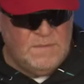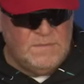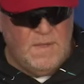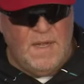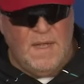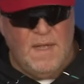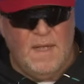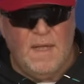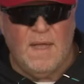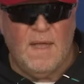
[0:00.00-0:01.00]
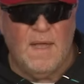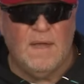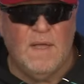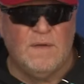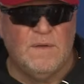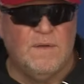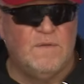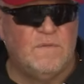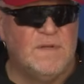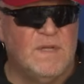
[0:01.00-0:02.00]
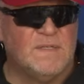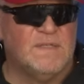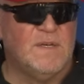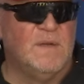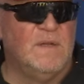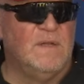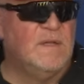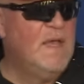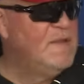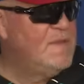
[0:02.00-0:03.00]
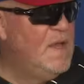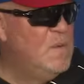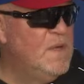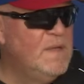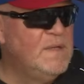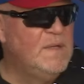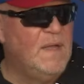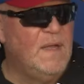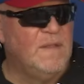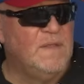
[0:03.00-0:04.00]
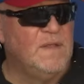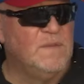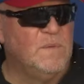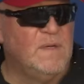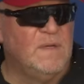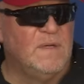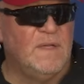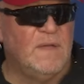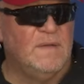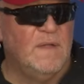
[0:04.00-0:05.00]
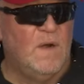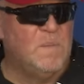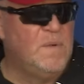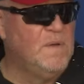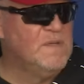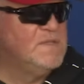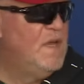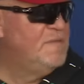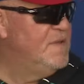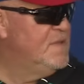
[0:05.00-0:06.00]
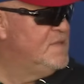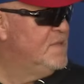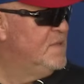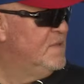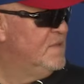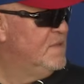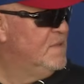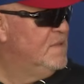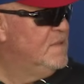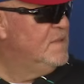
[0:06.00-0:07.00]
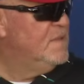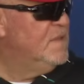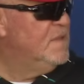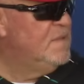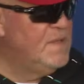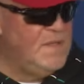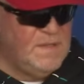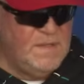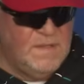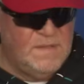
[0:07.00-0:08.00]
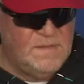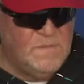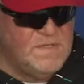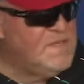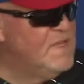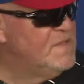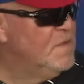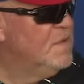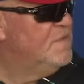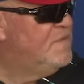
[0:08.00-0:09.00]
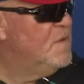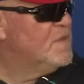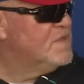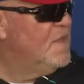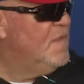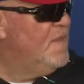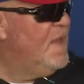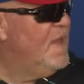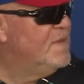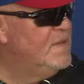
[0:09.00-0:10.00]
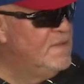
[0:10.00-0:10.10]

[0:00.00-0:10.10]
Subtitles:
I don't know if we necessarily look at it that way. I think that we look at our opponent's offense, you know, and we stay solely focused on that.